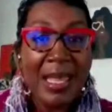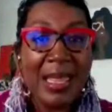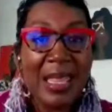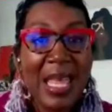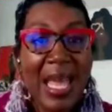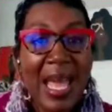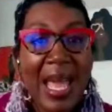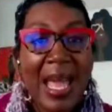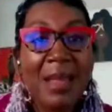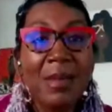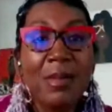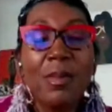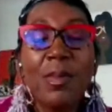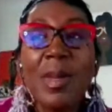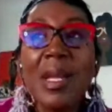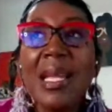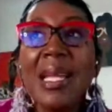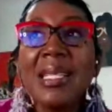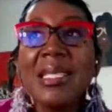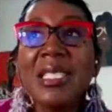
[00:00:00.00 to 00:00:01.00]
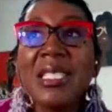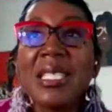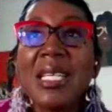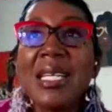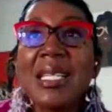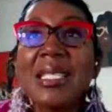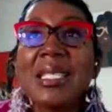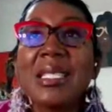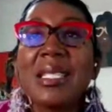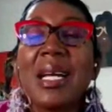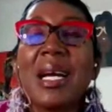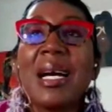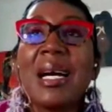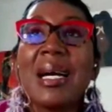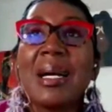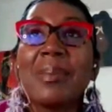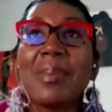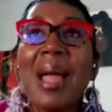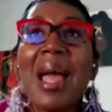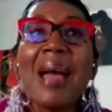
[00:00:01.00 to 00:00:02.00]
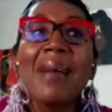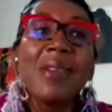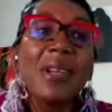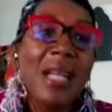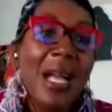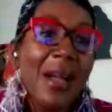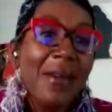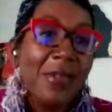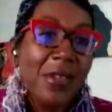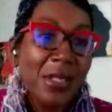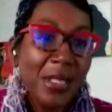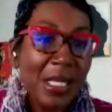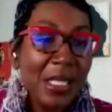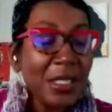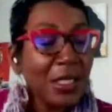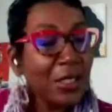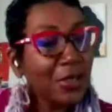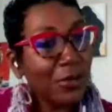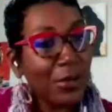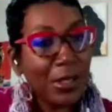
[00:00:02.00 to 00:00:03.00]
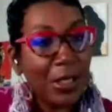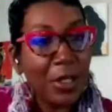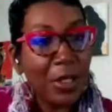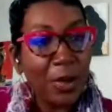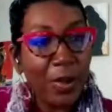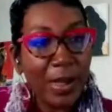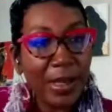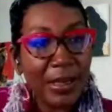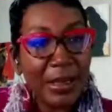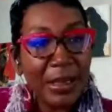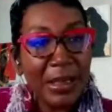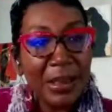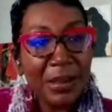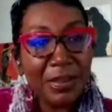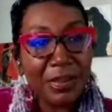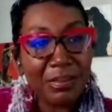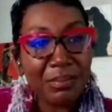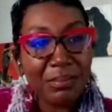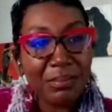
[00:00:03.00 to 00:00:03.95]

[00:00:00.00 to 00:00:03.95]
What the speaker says: that we just have a conversation really quickly